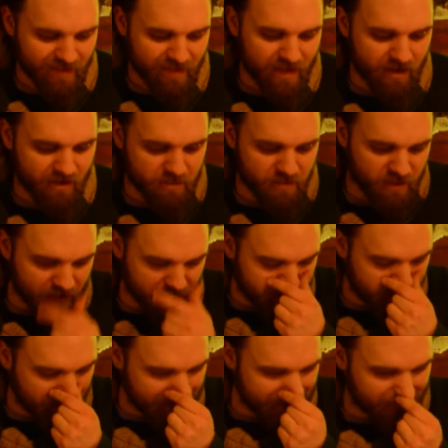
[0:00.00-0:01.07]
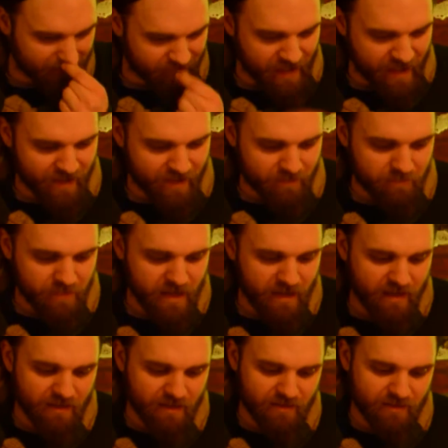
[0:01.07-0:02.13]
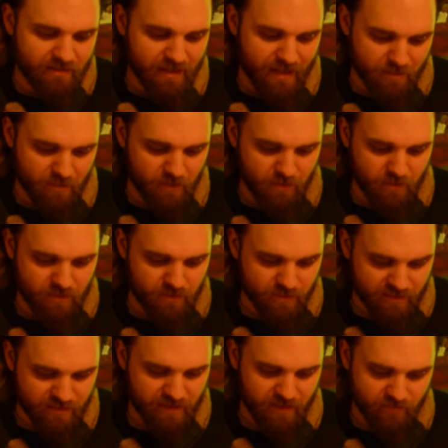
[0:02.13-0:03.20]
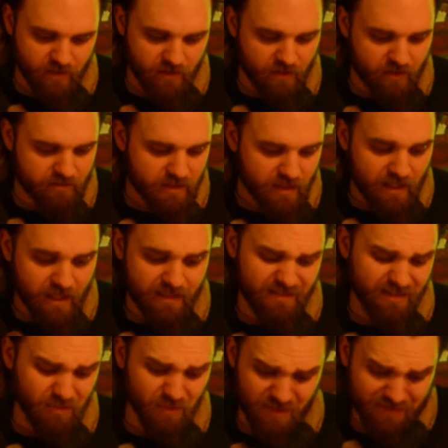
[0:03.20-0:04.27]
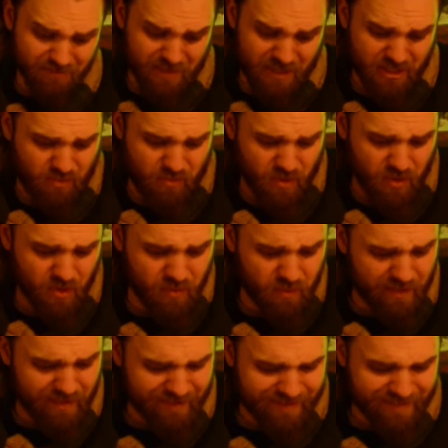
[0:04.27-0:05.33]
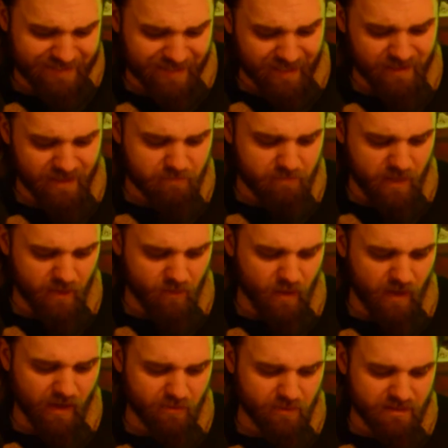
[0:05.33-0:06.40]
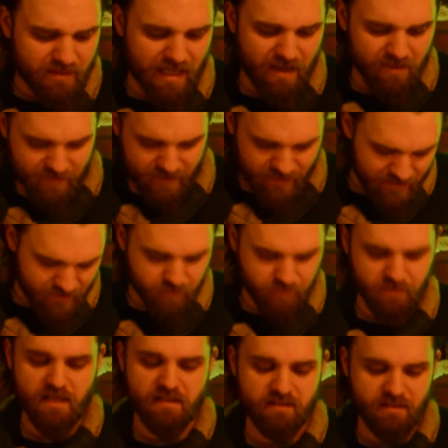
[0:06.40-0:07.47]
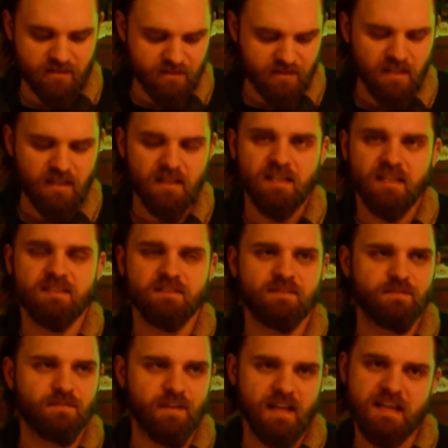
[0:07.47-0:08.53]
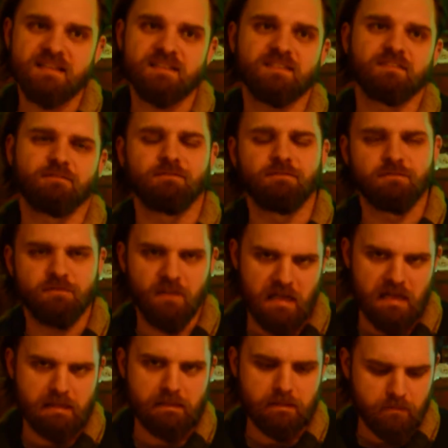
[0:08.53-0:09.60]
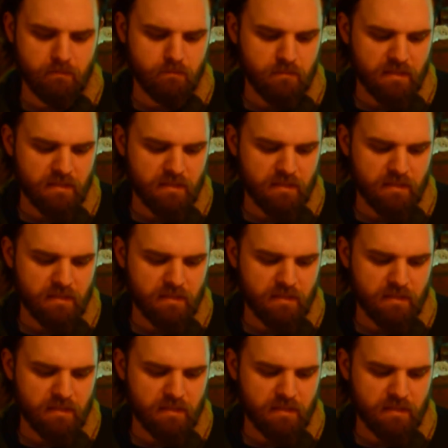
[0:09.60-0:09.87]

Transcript: Harry put the plates of egg and bacon on the table, which was difficult, as there wasn't much room. Dudley, meanwhile, was counting his presents. His face fell.